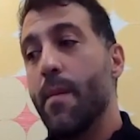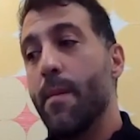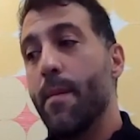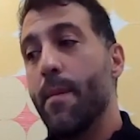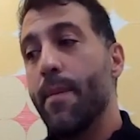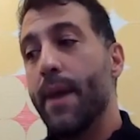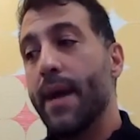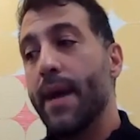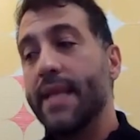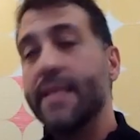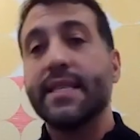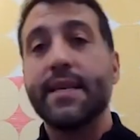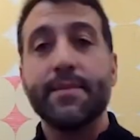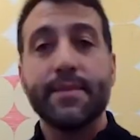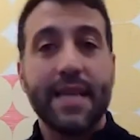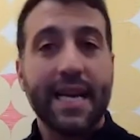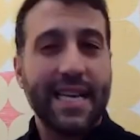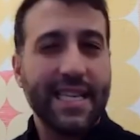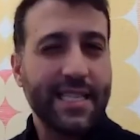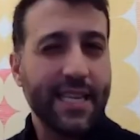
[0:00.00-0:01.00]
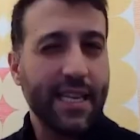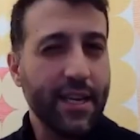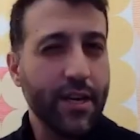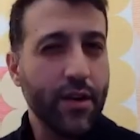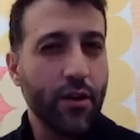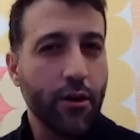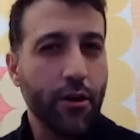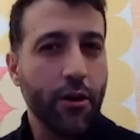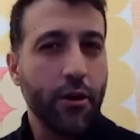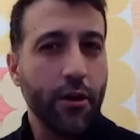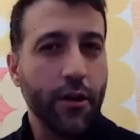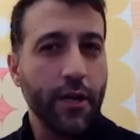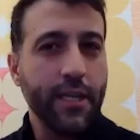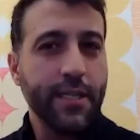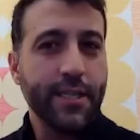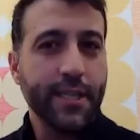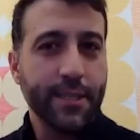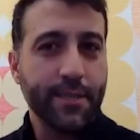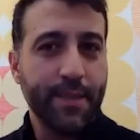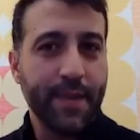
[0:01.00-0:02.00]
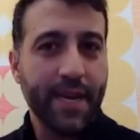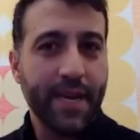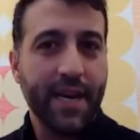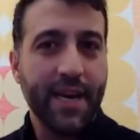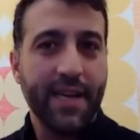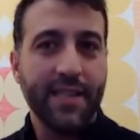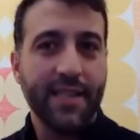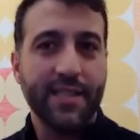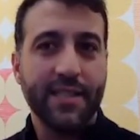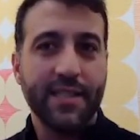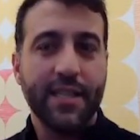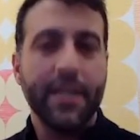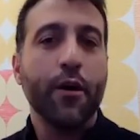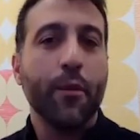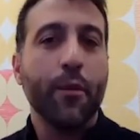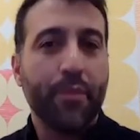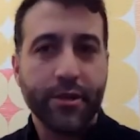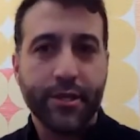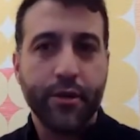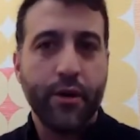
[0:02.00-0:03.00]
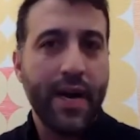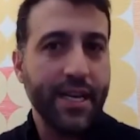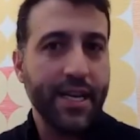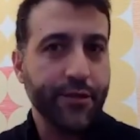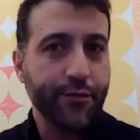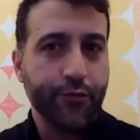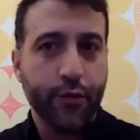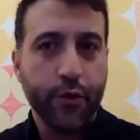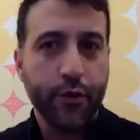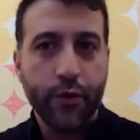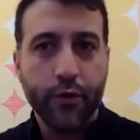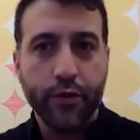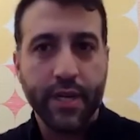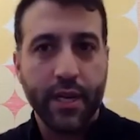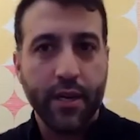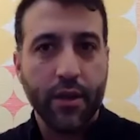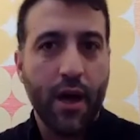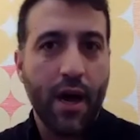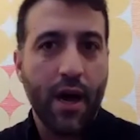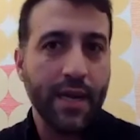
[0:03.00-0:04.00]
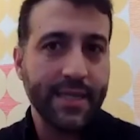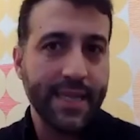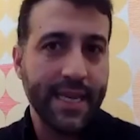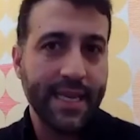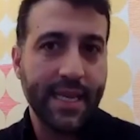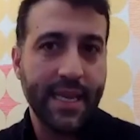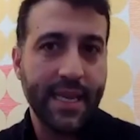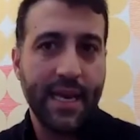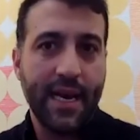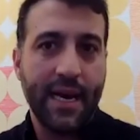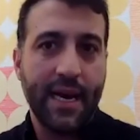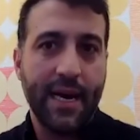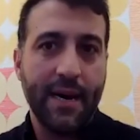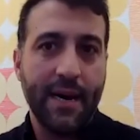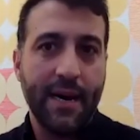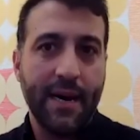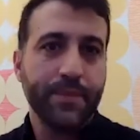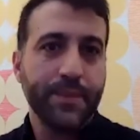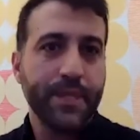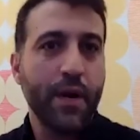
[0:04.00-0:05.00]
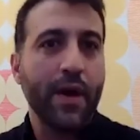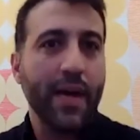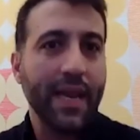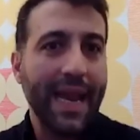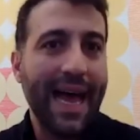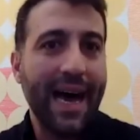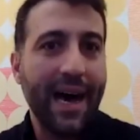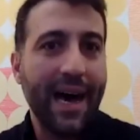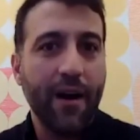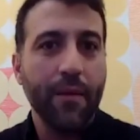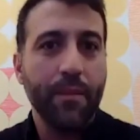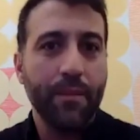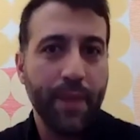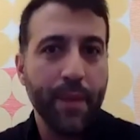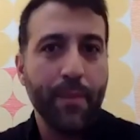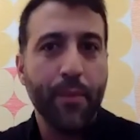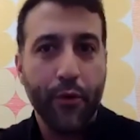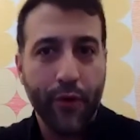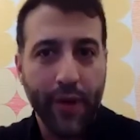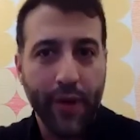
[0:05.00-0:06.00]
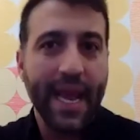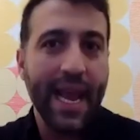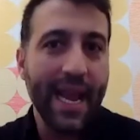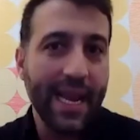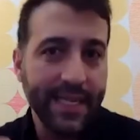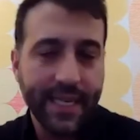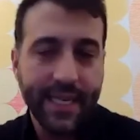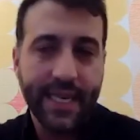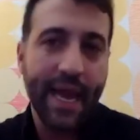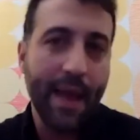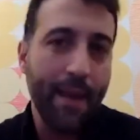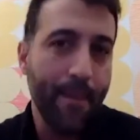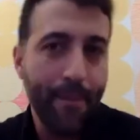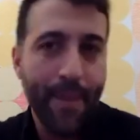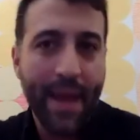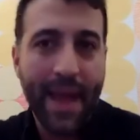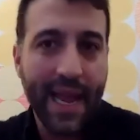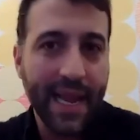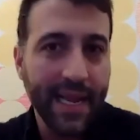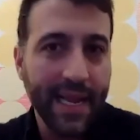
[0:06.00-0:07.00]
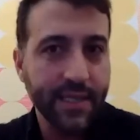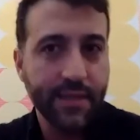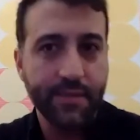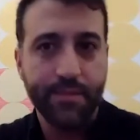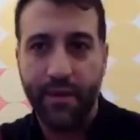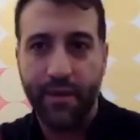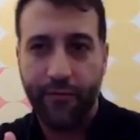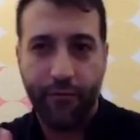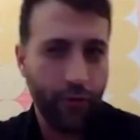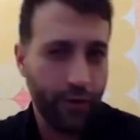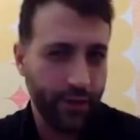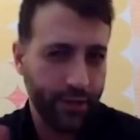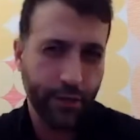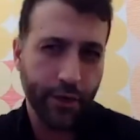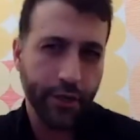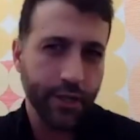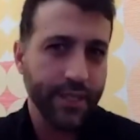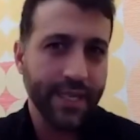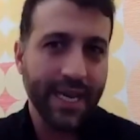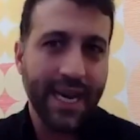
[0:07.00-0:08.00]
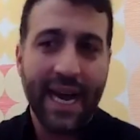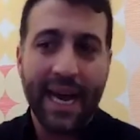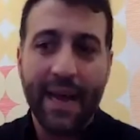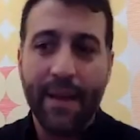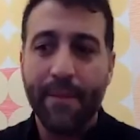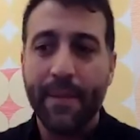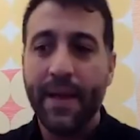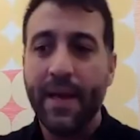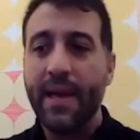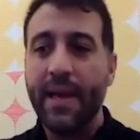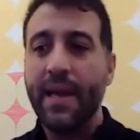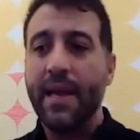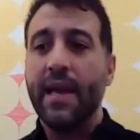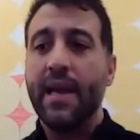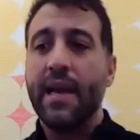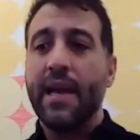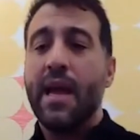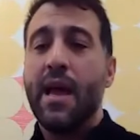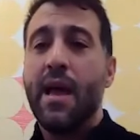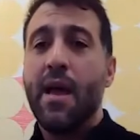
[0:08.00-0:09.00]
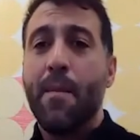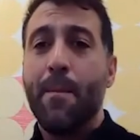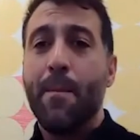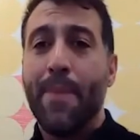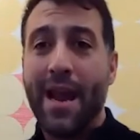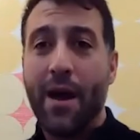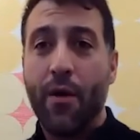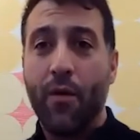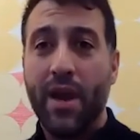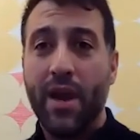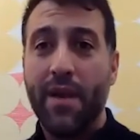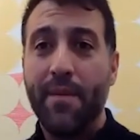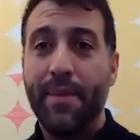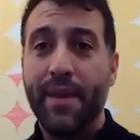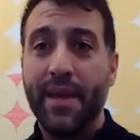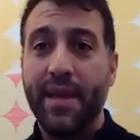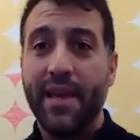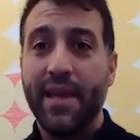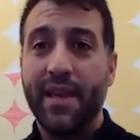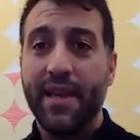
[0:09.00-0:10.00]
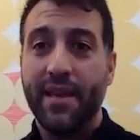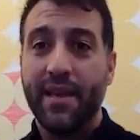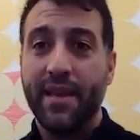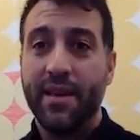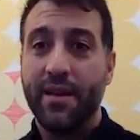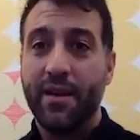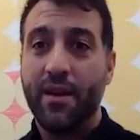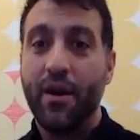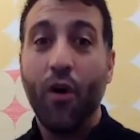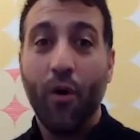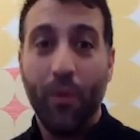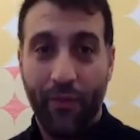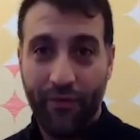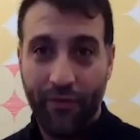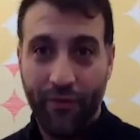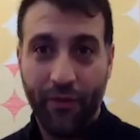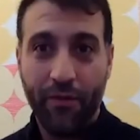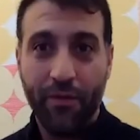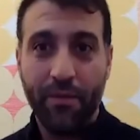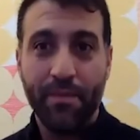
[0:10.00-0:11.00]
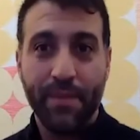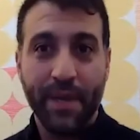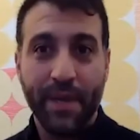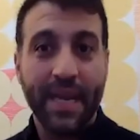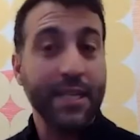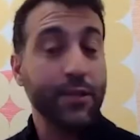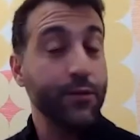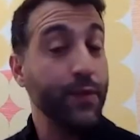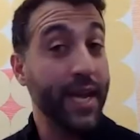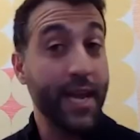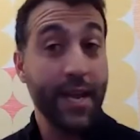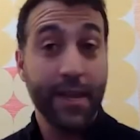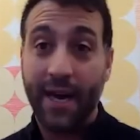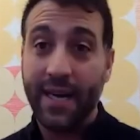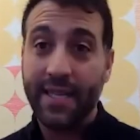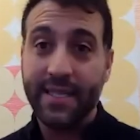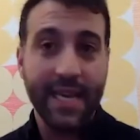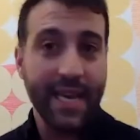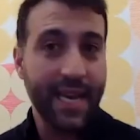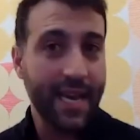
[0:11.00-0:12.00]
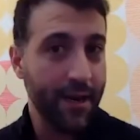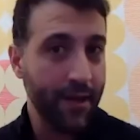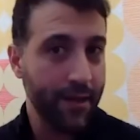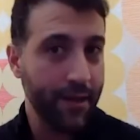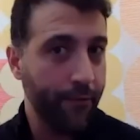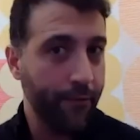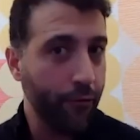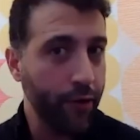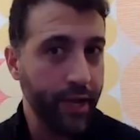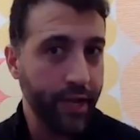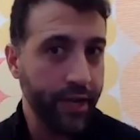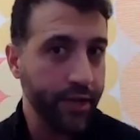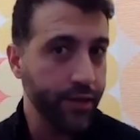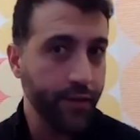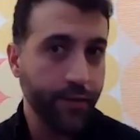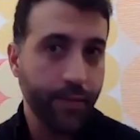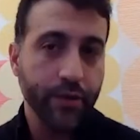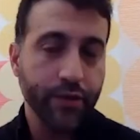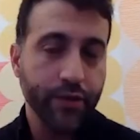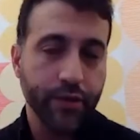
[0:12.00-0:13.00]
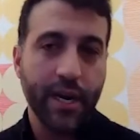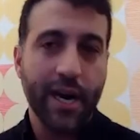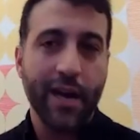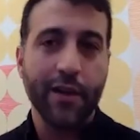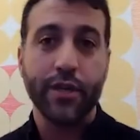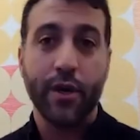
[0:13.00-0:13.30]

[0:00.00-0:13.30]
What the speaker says: But it seems like it's a little early just because Brazil has rules and laws that don't allow people to engage in campaigns before a certain time. But I want to be hopeful because we cannot take another 4 years of Bolsonaro.